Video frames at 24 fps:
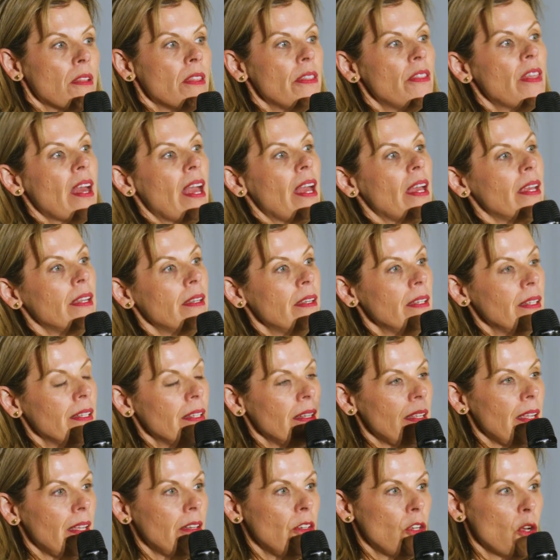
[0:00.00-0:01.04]
Then,
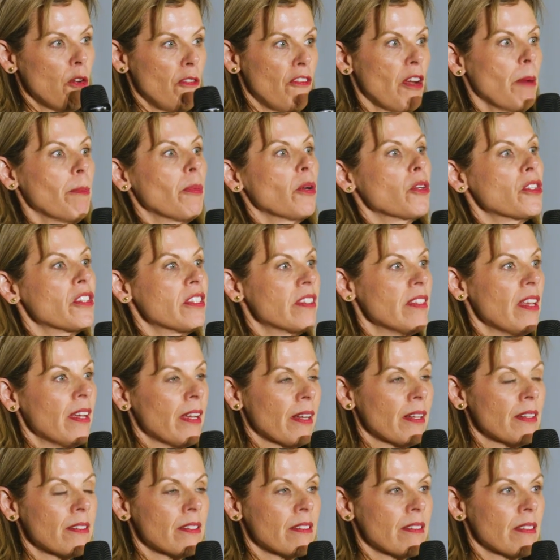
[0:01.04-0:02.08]
November
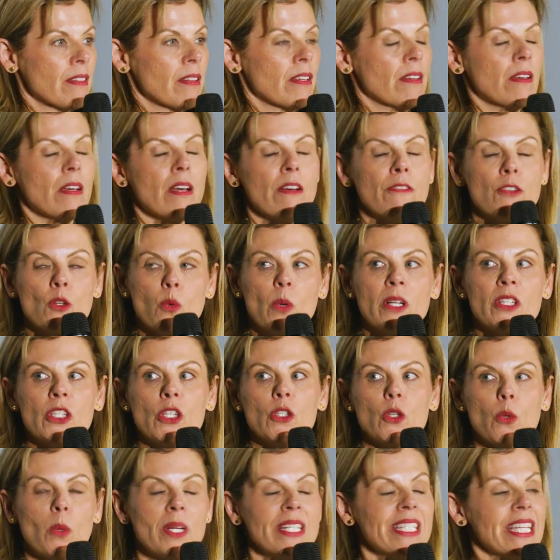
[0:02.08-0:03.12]
6th of
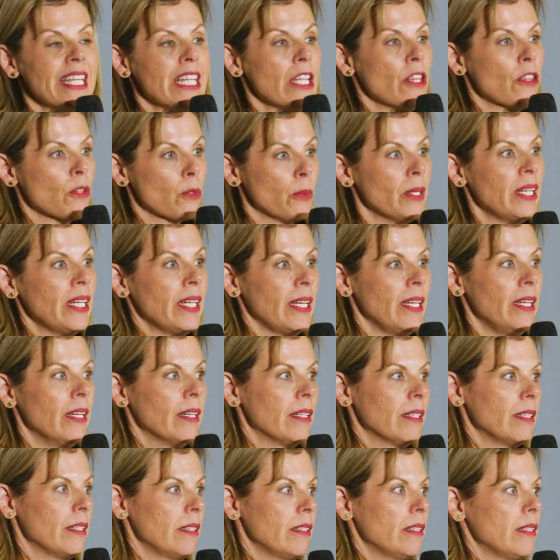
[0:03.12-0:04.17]

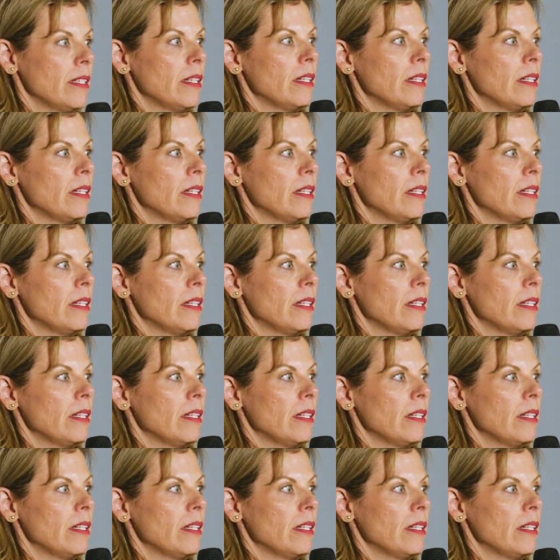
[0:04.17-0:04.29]
2023,